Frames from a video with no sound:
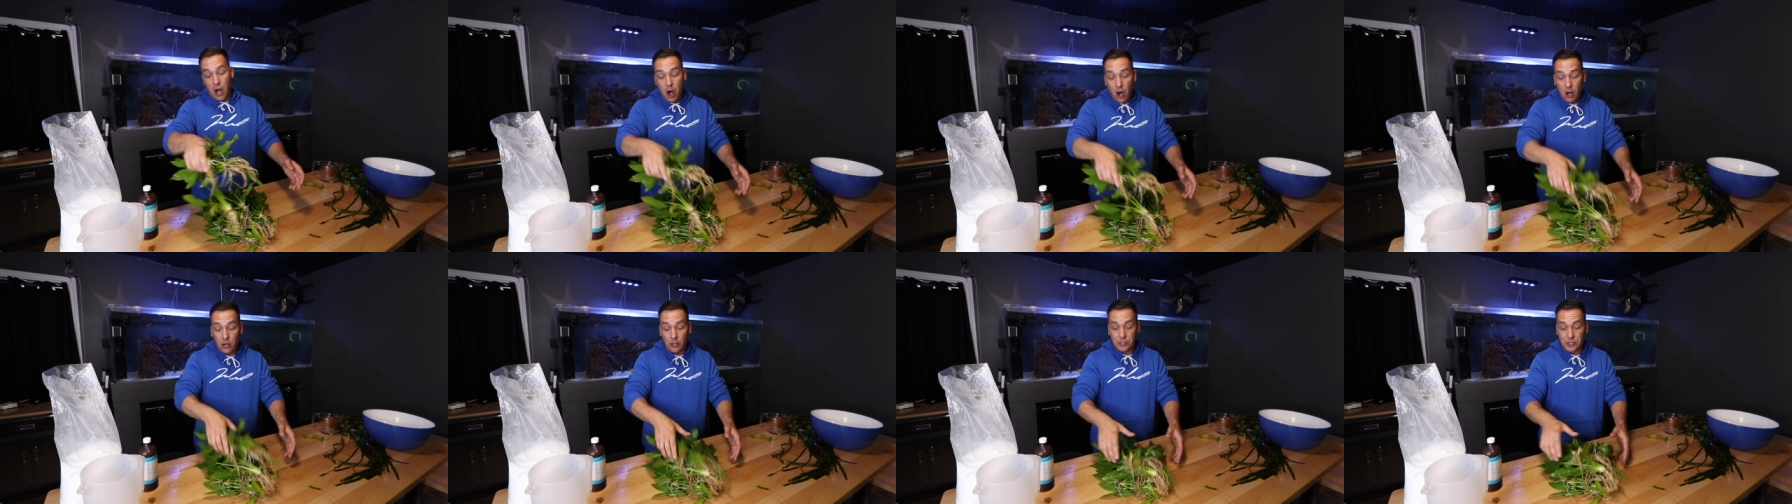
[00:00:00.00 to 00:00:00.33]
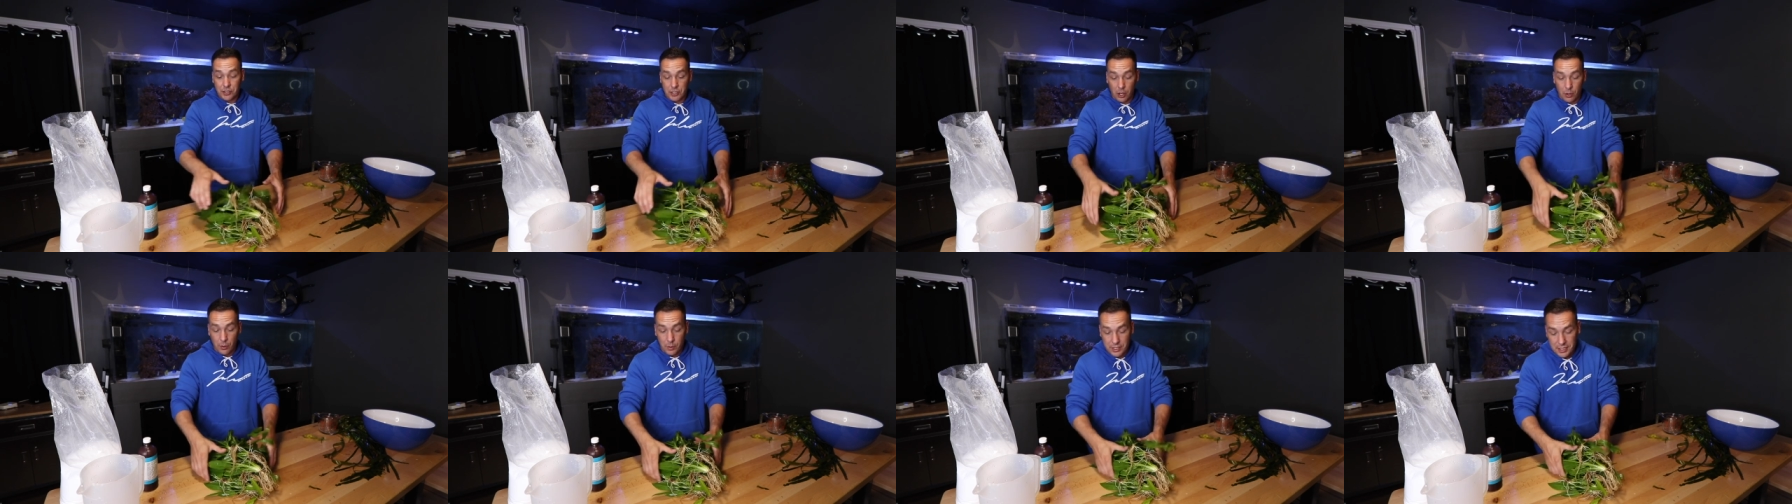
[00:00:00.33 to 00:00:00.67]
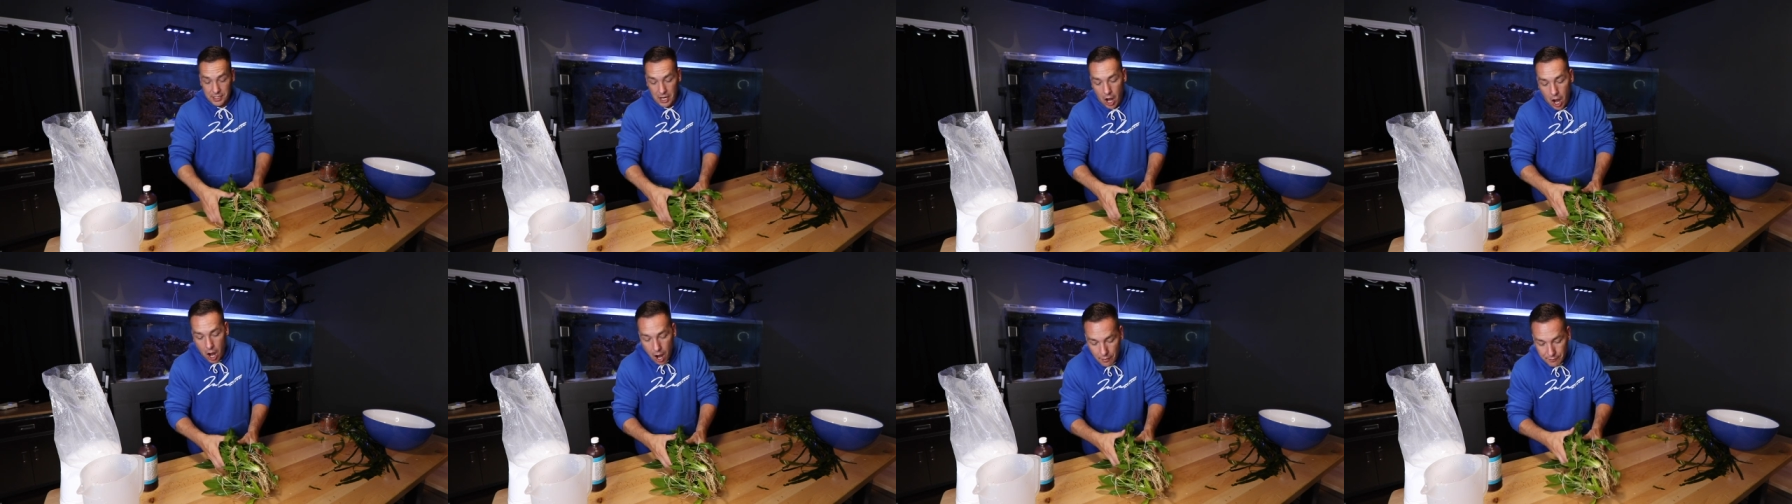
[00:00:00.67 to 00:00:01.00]
also is
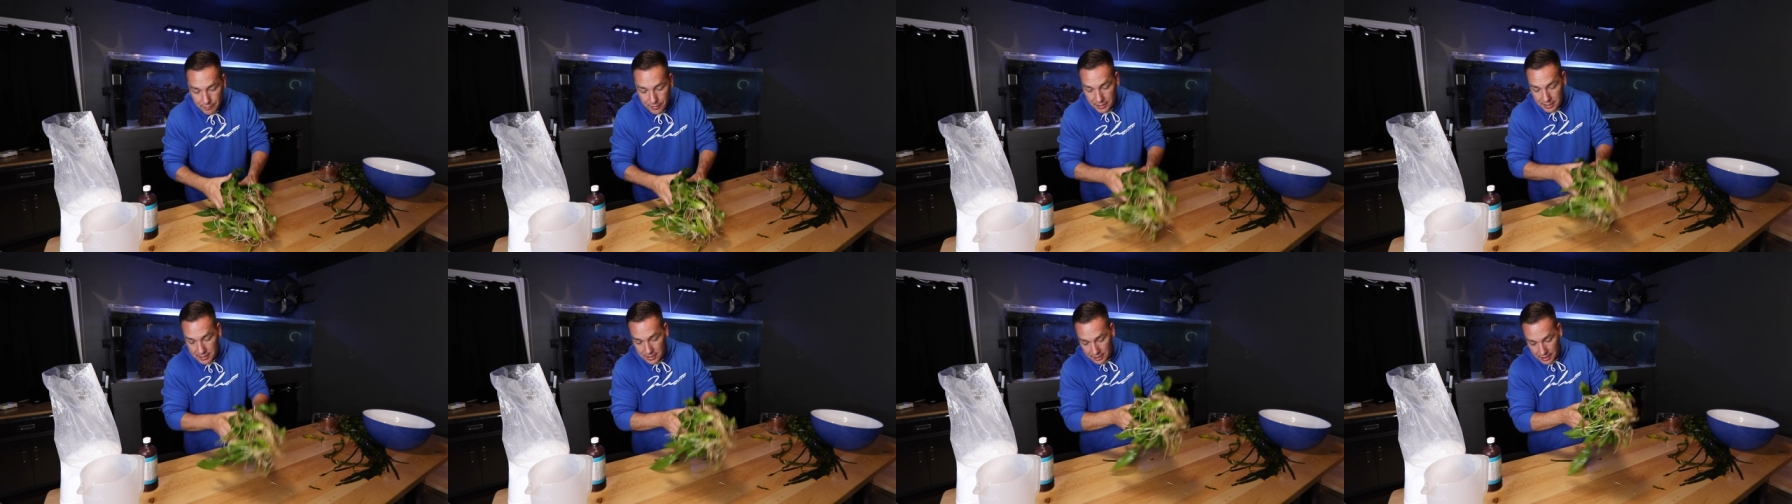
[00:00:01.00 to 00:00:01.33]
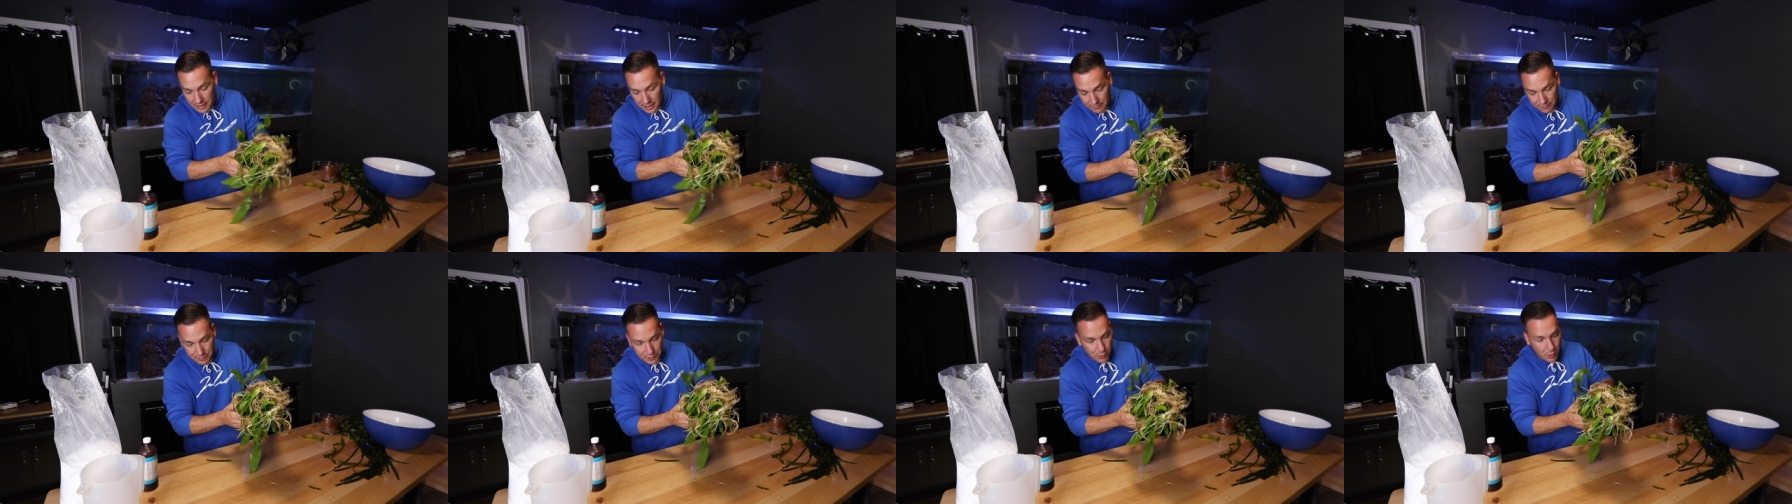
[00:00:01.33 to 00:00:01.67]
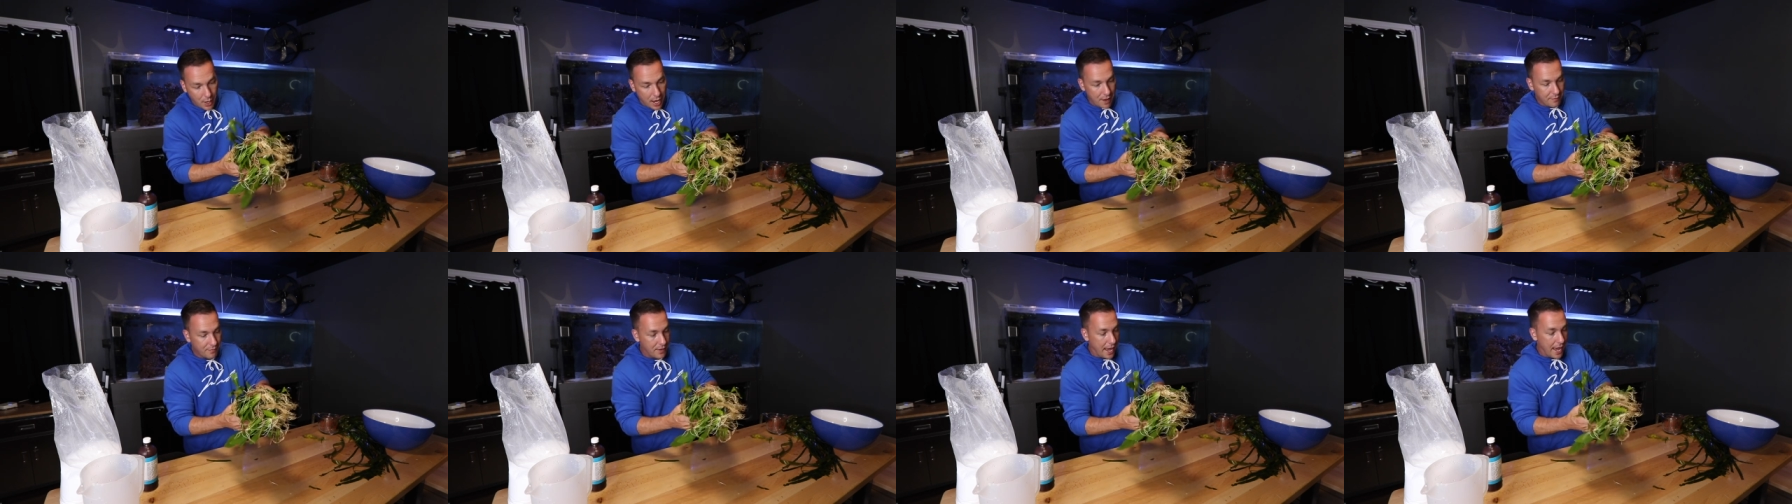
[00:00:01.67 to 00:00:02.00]
obviously if you
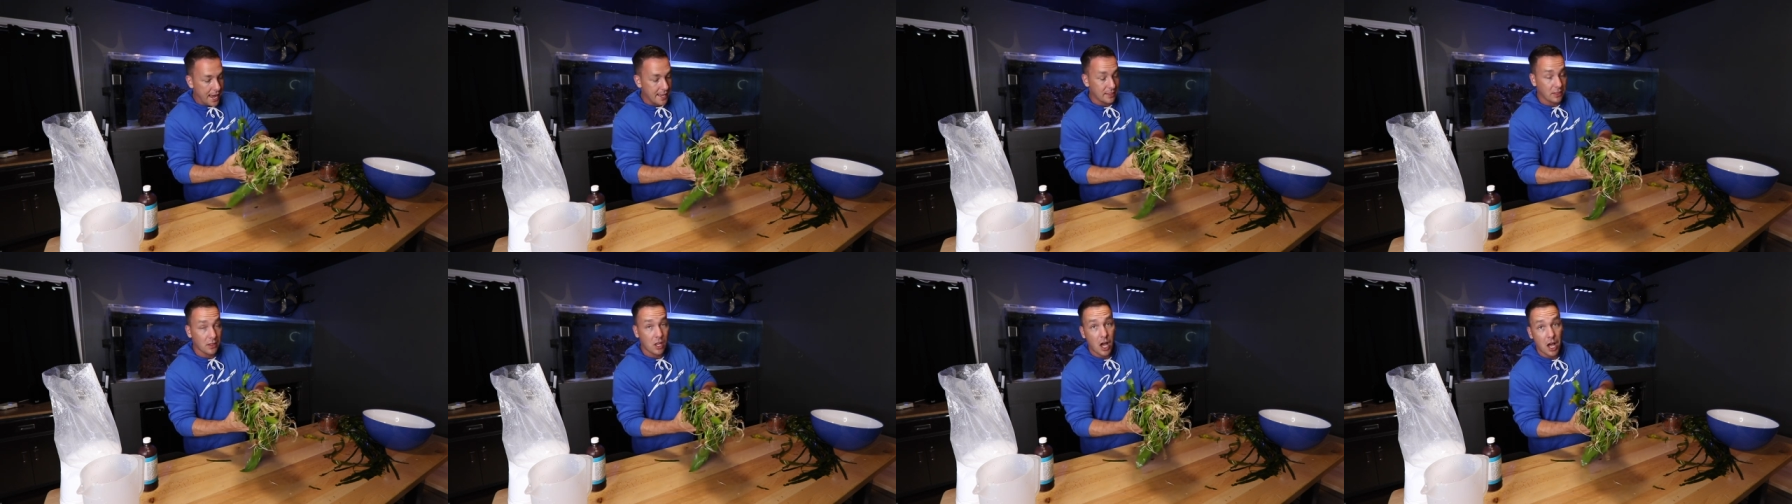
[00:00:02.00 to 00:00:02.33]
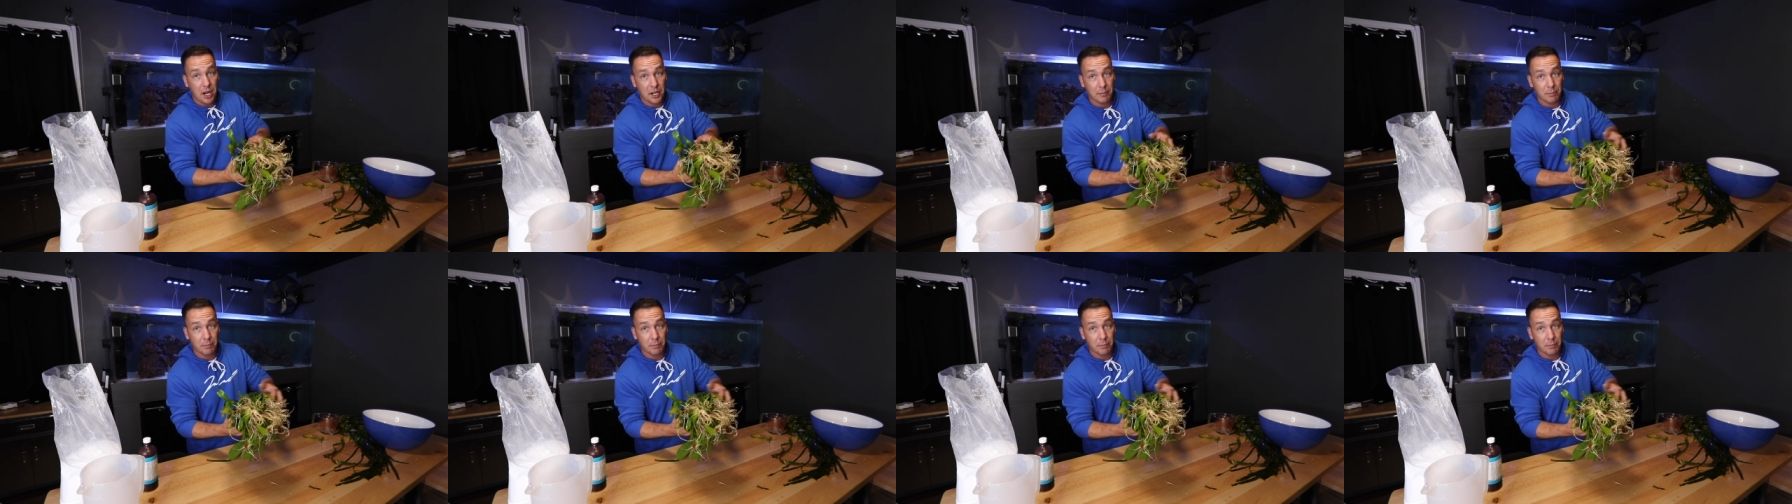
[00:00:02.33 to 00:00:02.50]
have a lot